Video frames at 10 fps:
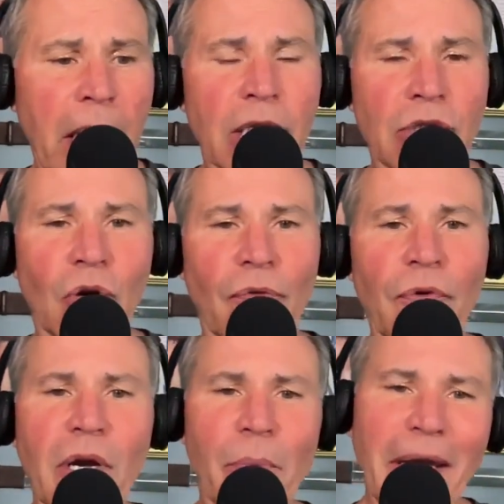So if
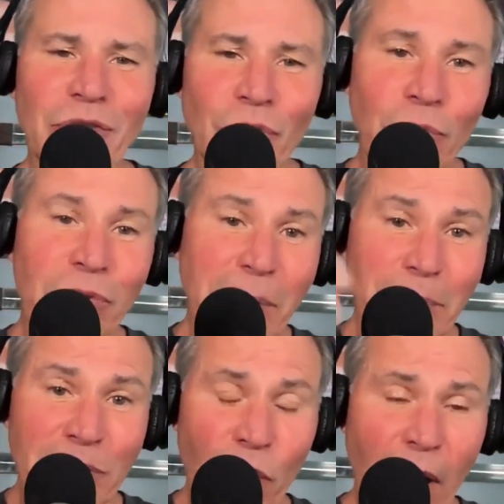you can make sure you
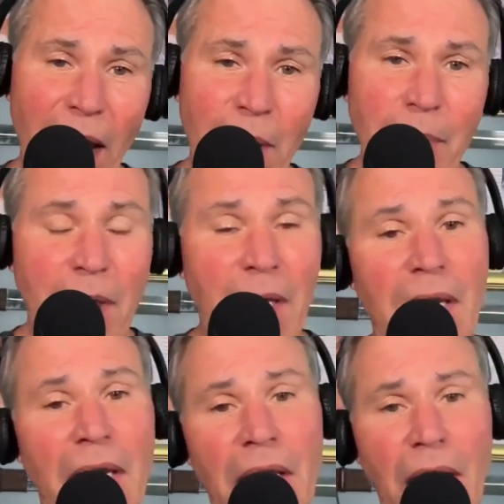subscribe and
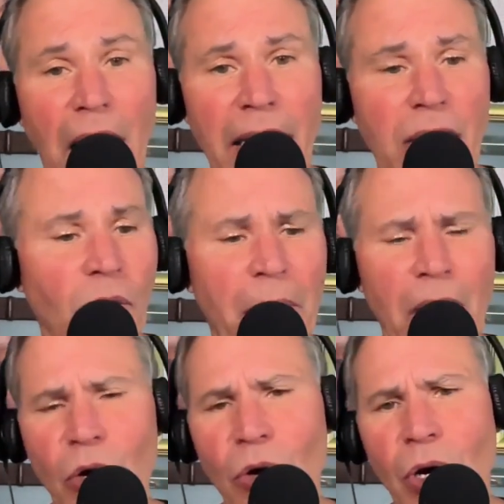then hit like, no
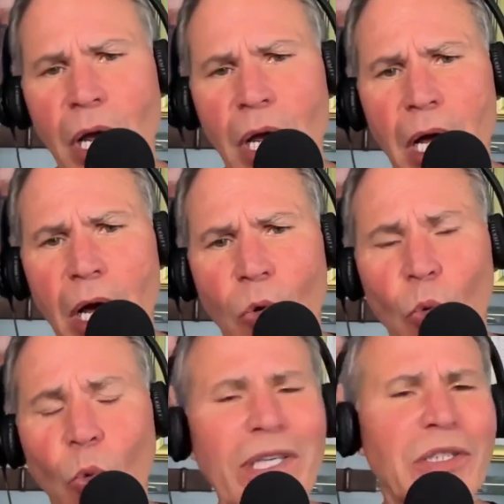matter
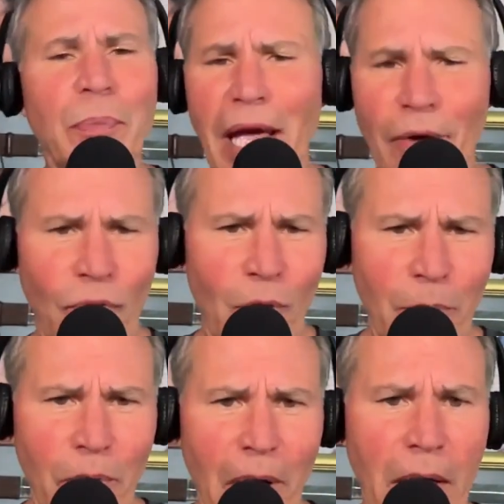which platform
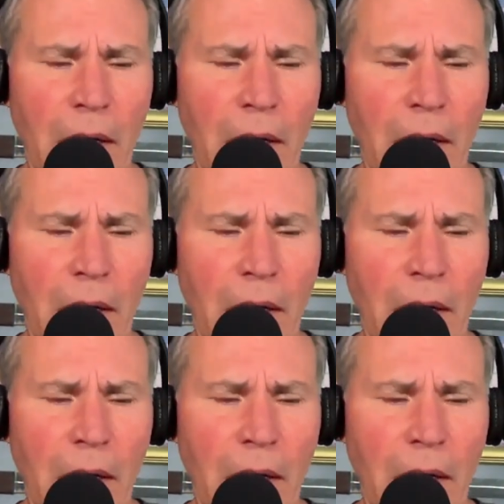you're on.